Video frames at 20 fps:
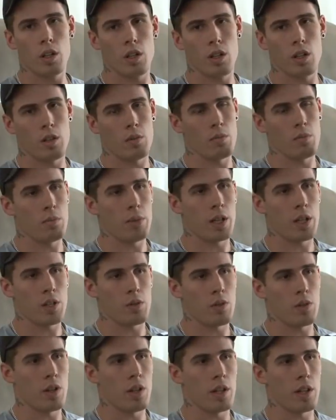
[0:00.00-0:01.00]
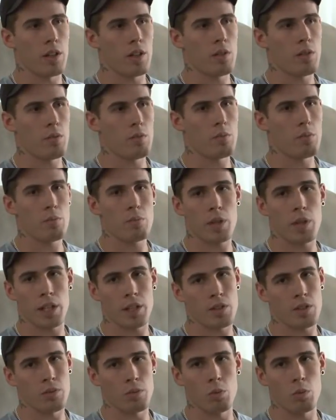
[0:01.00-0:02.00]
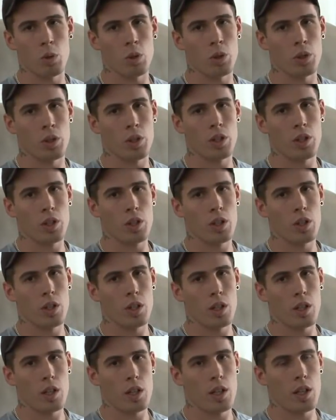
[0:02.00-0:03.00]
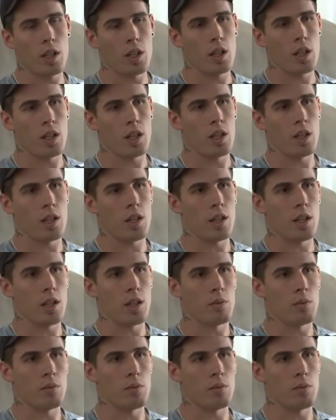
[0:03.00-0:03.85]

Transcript: and he'd beat us with like planks of wood and